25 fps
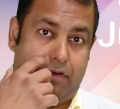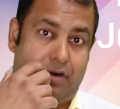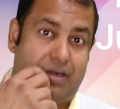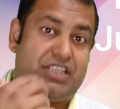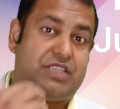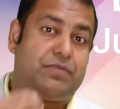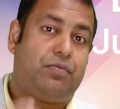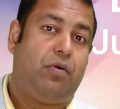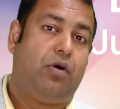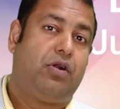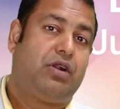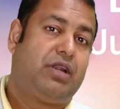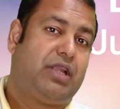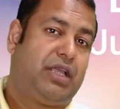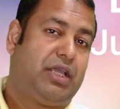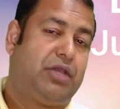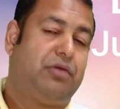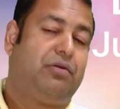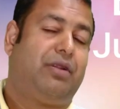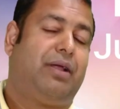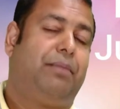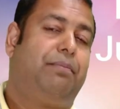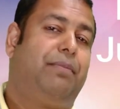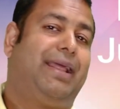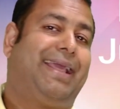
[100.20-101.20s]
for responding
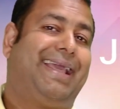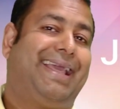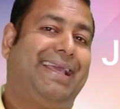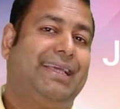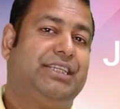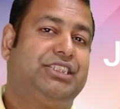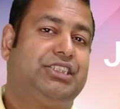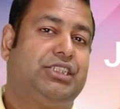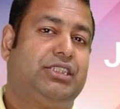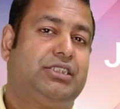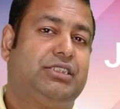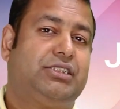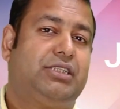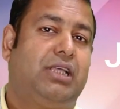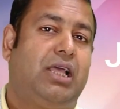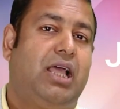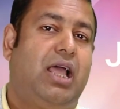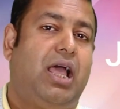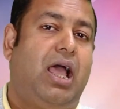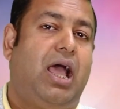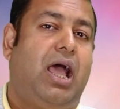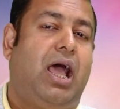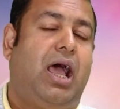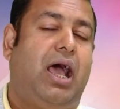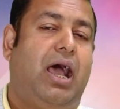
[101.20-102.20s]
your applications.
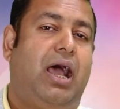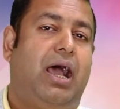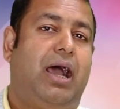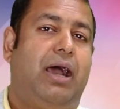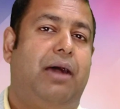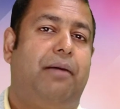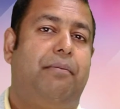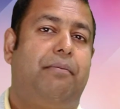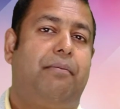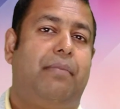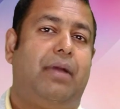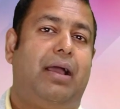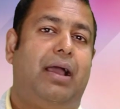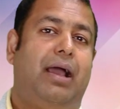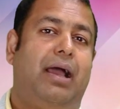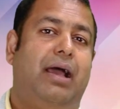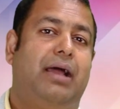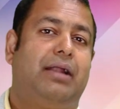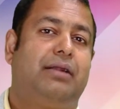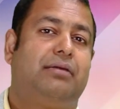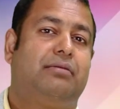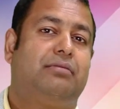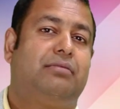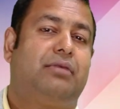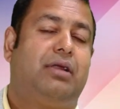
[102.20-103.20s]

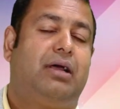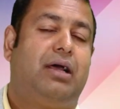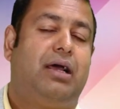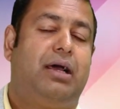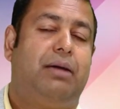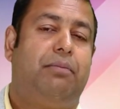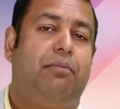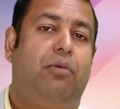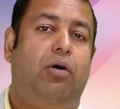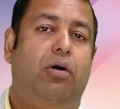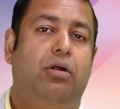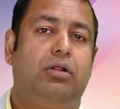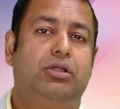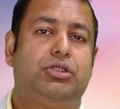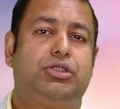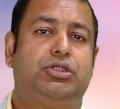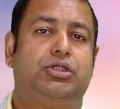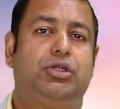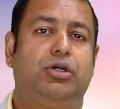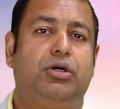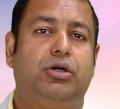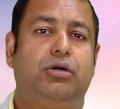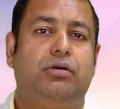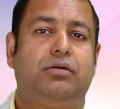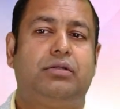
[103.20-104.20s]

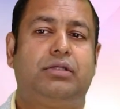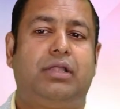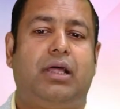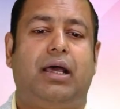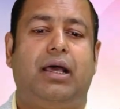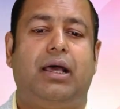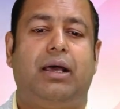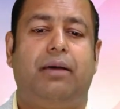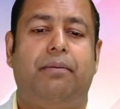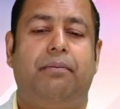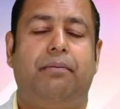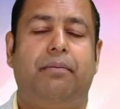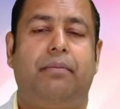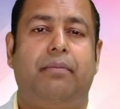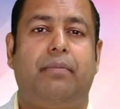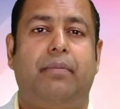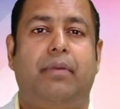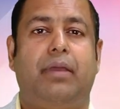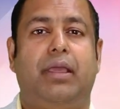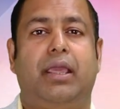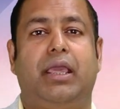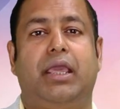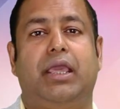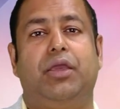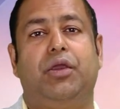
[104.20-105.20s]
Also the
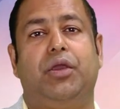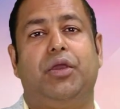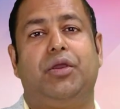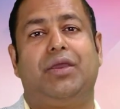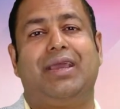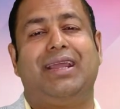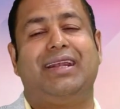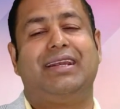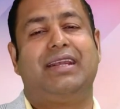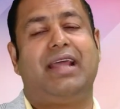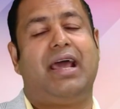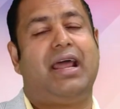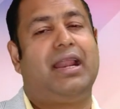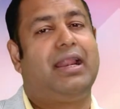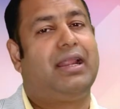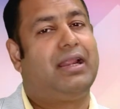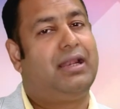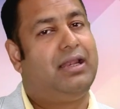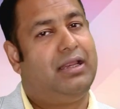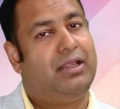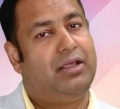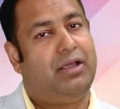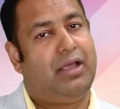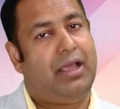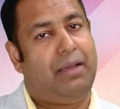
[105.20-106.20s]
you can
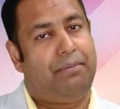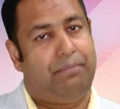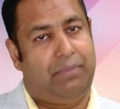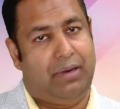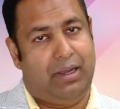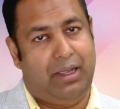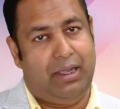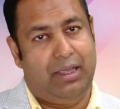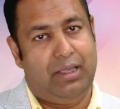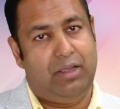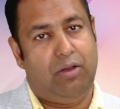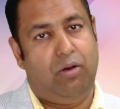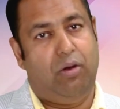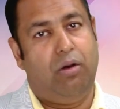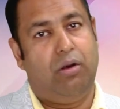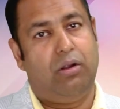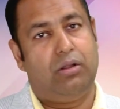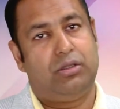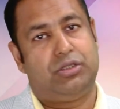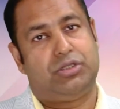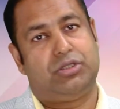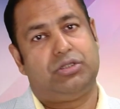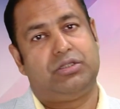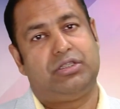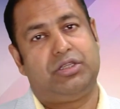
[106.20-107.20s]
directly apply.
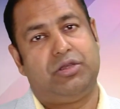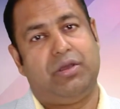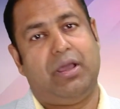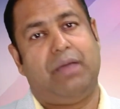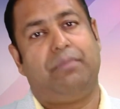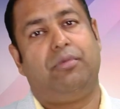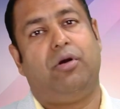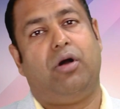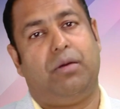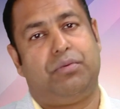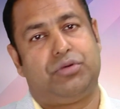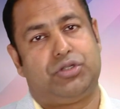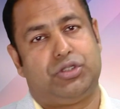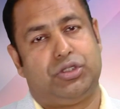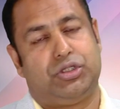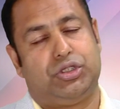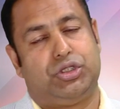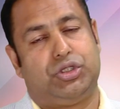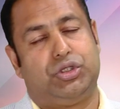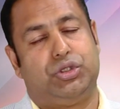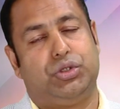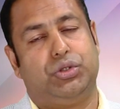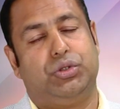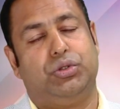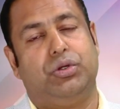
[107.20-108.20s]
Also, you have
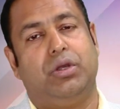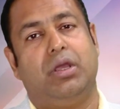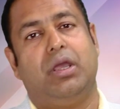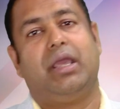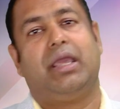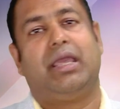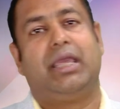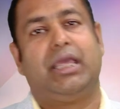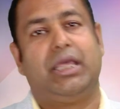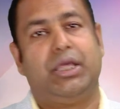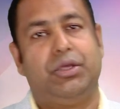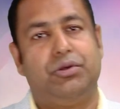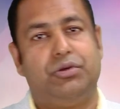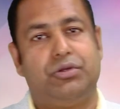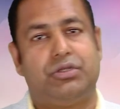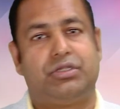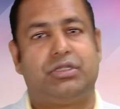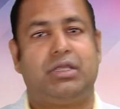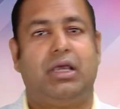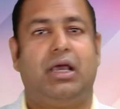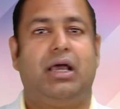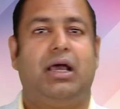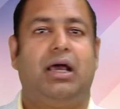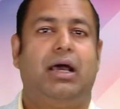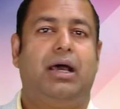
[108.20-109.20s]
options to
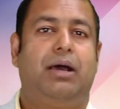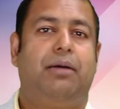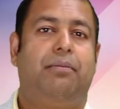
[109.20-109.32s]
use